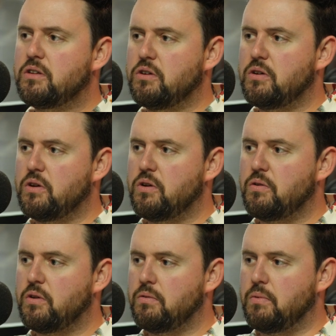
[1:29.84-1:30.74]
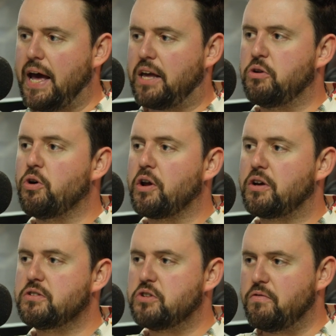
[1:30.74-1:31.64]
you go on a
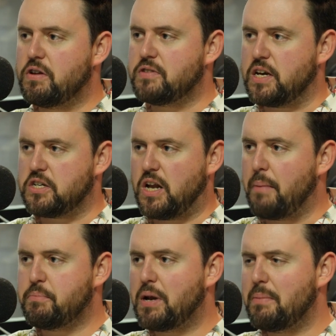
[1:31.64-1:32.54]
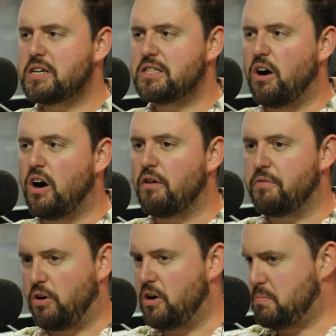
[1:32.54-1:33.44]
conservative station, but I imagine there are
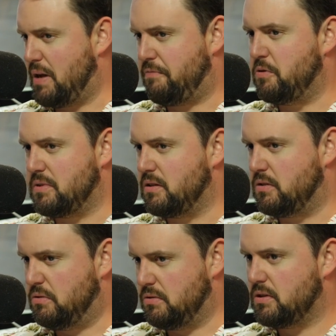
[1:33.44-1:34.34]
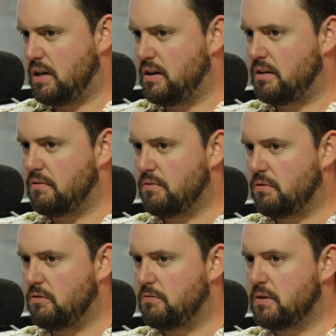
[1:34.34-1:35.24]
Afrikaans platforms that do say
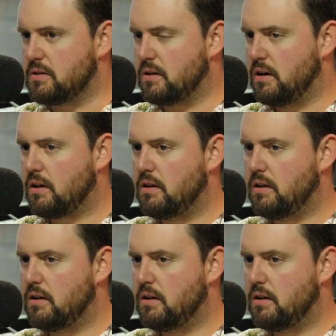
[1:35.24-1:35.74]
Poliesiekar.